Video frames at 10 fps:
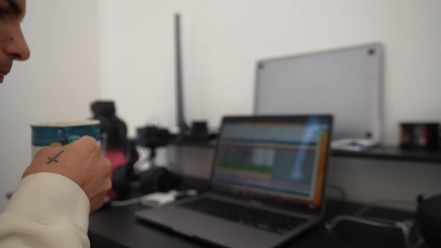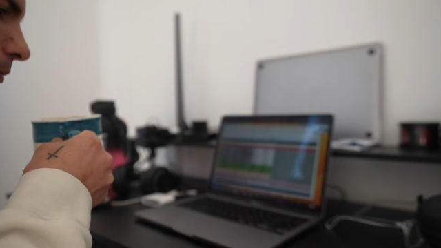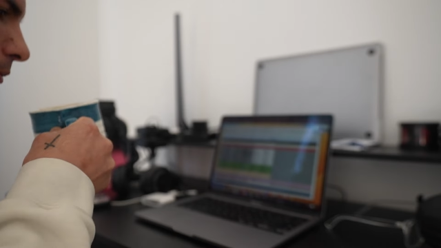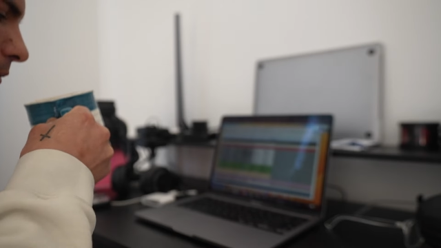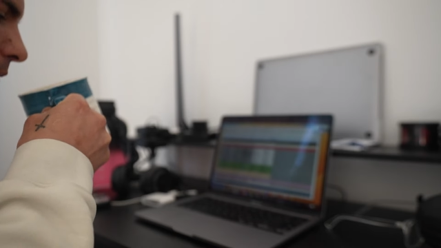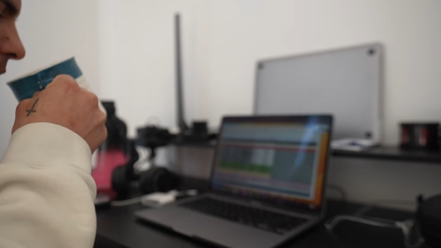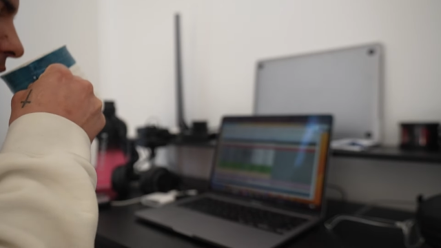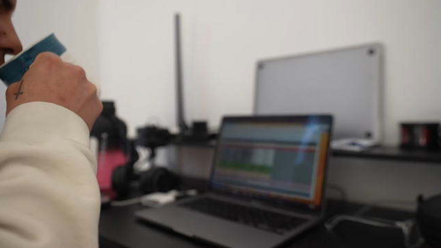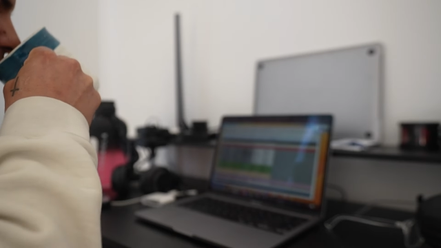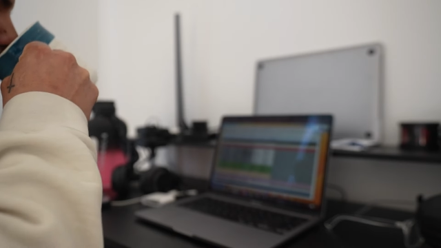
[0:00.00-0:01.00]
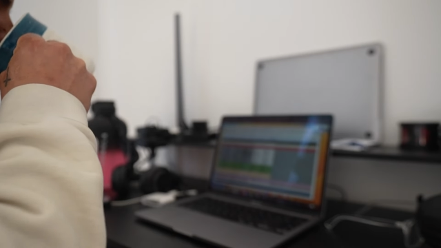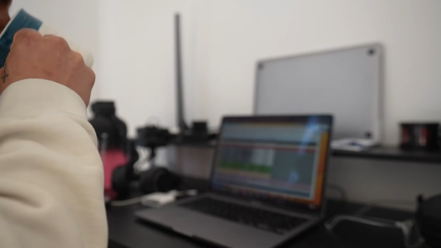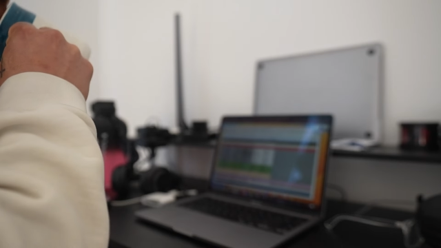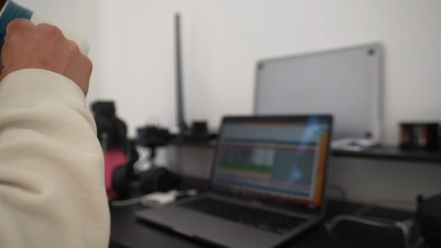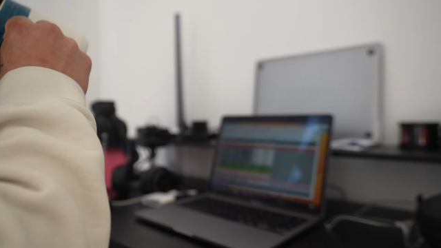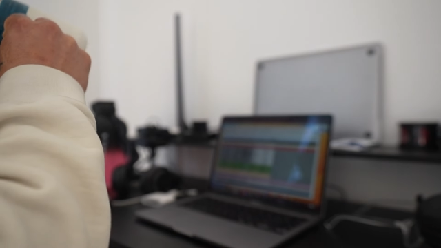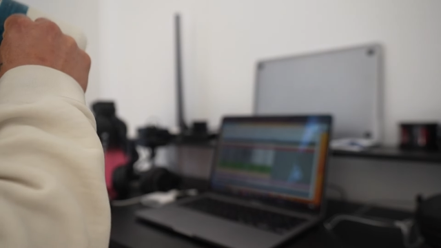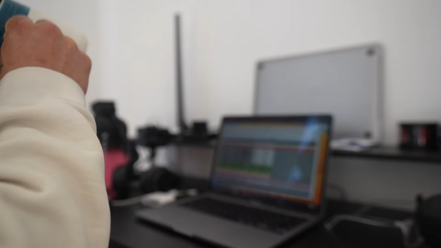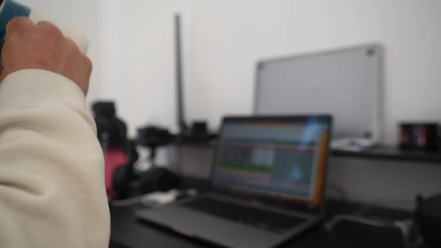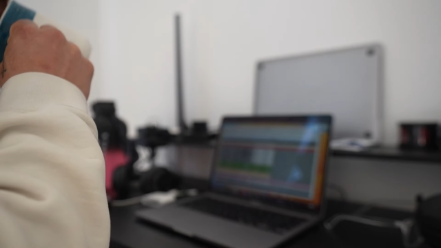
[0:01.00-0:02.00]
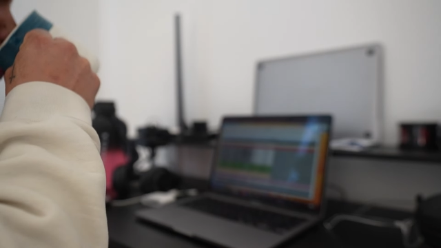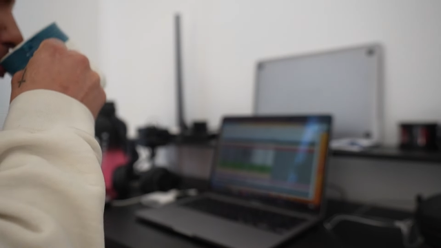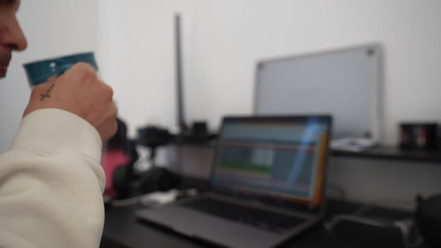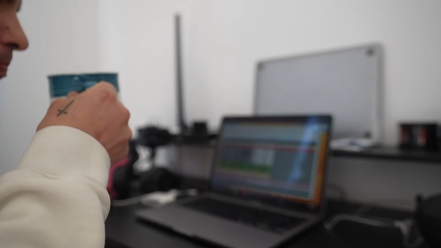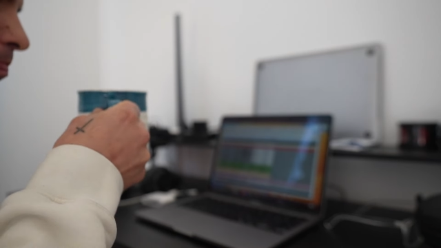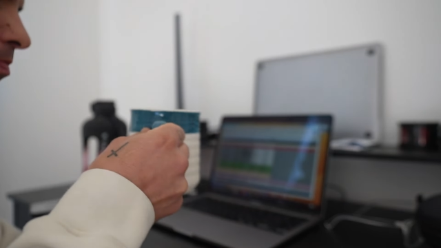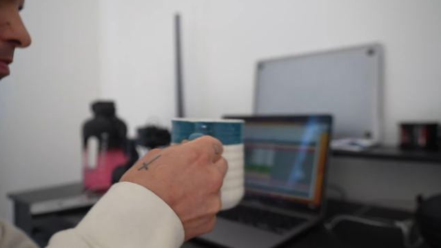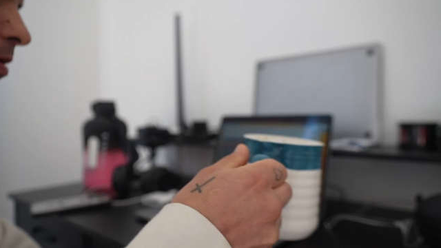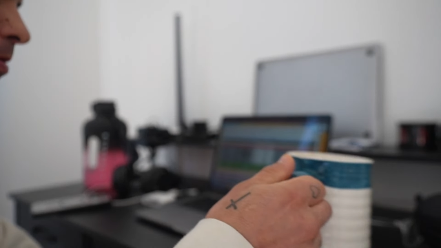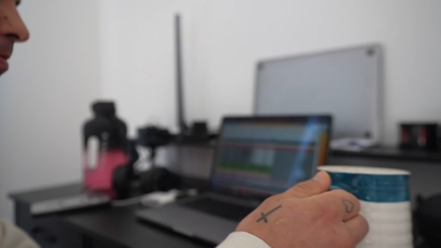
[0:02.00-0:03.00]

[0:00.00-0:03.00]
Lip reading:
(no speaker visible)